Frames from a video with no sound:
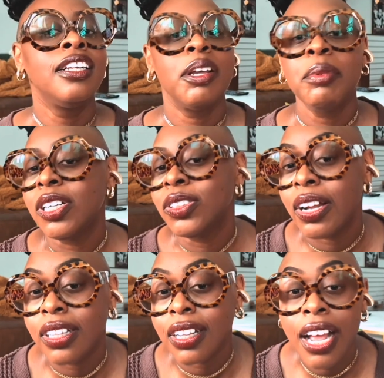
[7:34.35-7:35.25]
Let me know
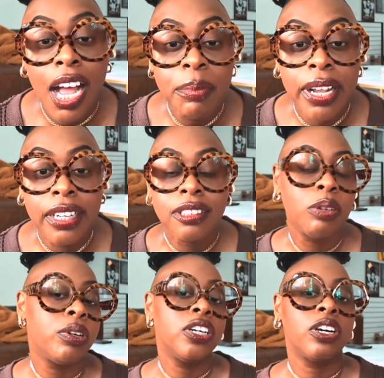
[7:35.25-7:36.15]
down in the comments
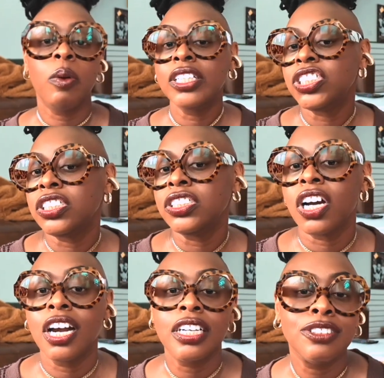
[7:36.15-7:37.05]
what your questions
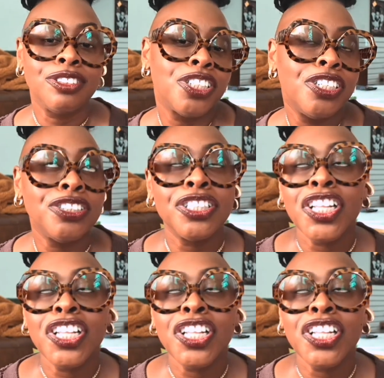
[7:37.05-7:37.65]
are, concerns,